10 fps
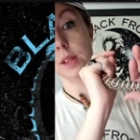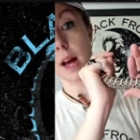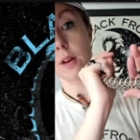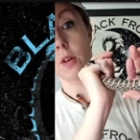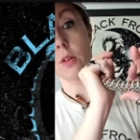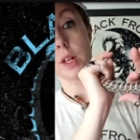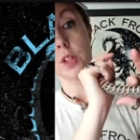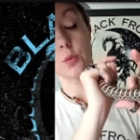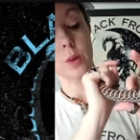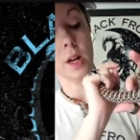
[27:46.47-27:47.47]
at all.
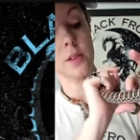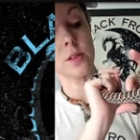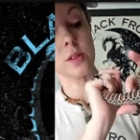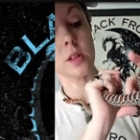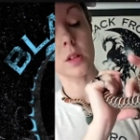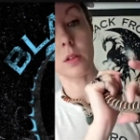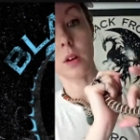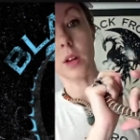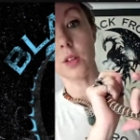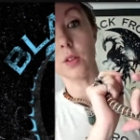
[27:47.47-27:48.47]
His reds,
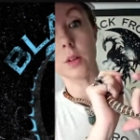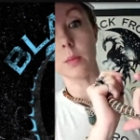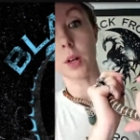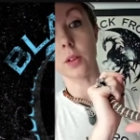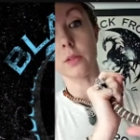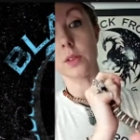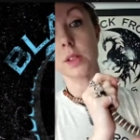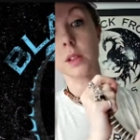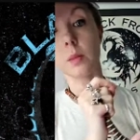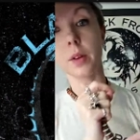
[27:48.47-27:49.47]
you can barely even
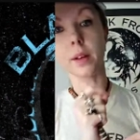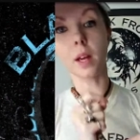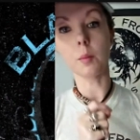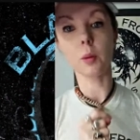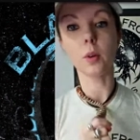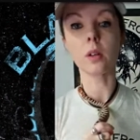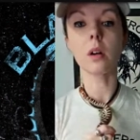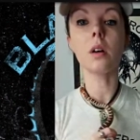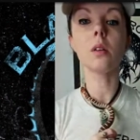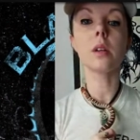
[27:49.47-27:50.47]
see them on the camera, but
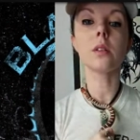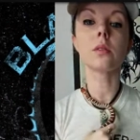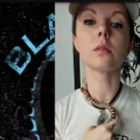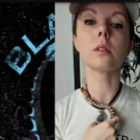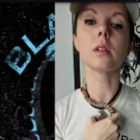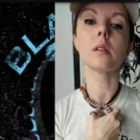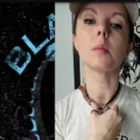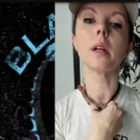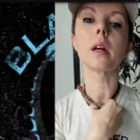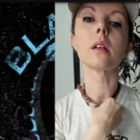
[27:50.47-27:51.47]
oh, he's in
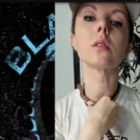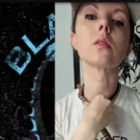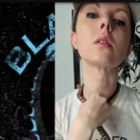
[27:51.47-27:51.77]
my necklace.